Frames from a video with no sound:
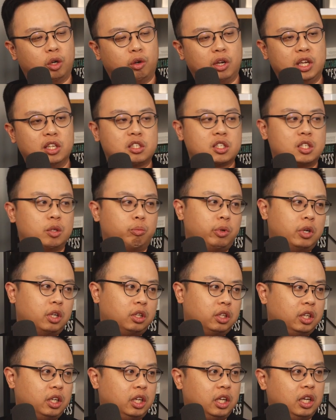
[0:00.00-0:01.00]

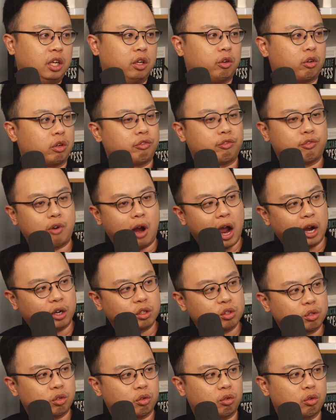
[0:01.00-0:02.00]
instability or
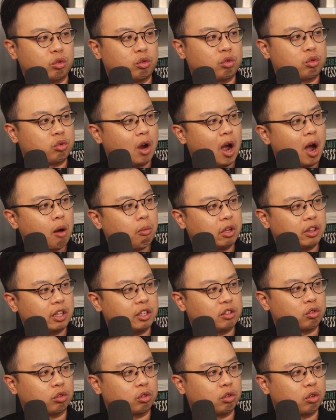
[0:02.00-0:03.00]
fracture or trauma
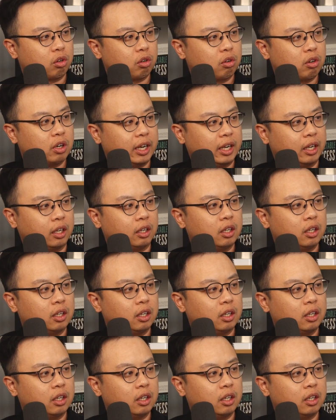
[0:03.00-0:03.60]
that's occurring.